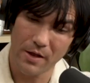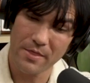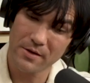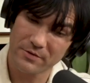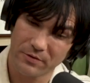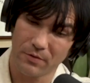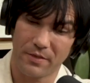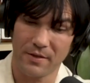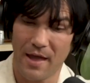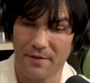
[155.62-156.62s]
And then, so
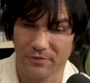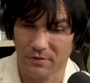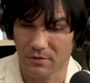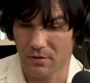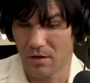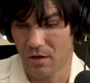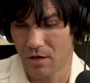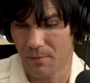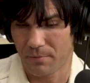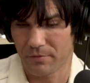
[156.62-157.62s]
then after a
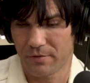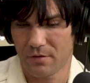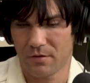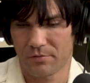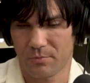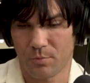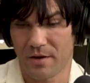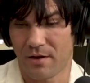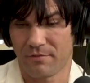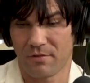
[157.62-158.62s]
couple of years, when I
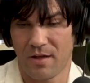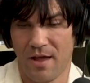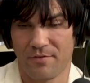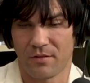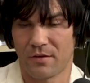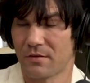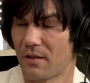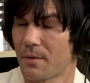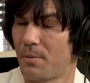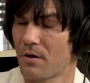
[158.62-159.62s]
got heavily into
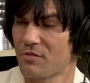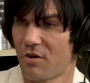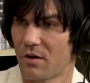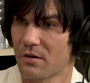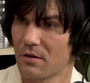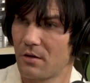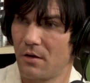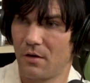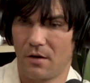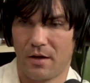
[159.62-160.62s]
like punk rock
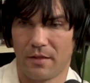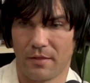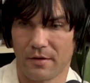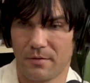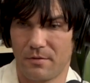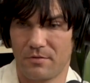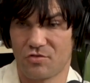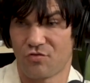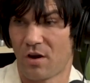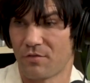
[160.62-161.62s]
mm-hmm. and like
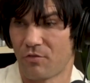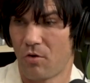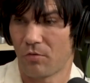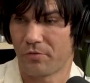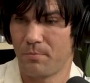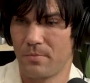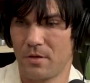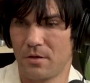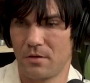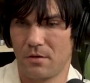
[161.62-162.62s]
just rock and roll, to
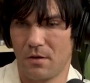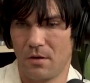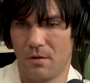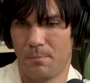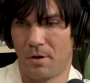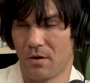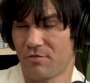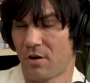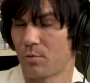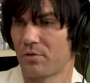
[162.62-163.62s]
me,
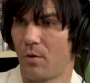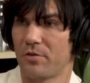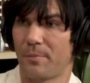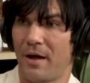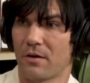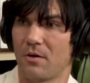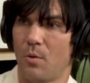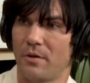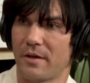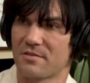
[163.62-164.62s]
punk rock was always about
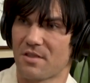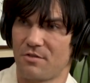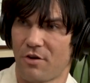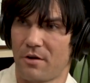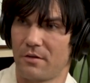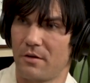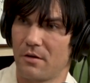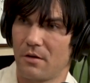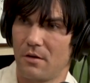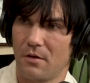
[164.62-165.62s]
going against the grain.
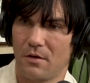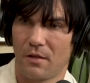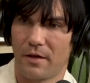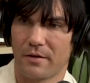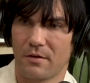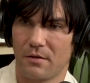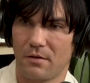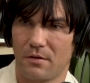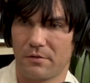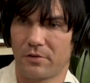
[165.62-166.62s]
Right. Like,
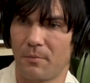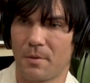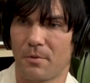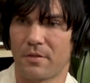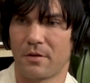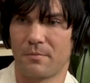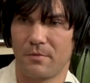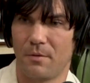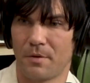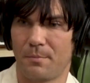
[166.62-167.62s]
some people think,
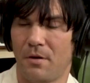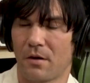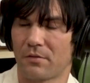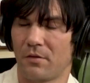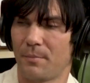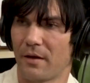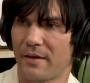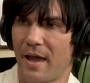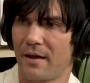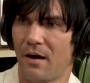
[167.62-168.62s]
you know, being punk is only
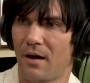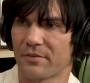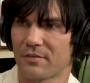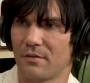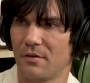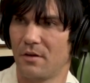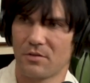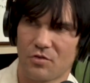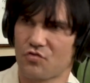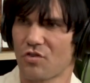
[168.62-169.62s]
about chaos and
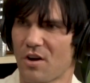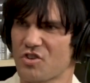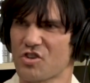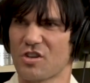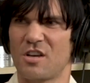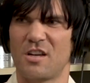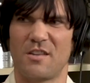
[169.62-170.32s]
destruction,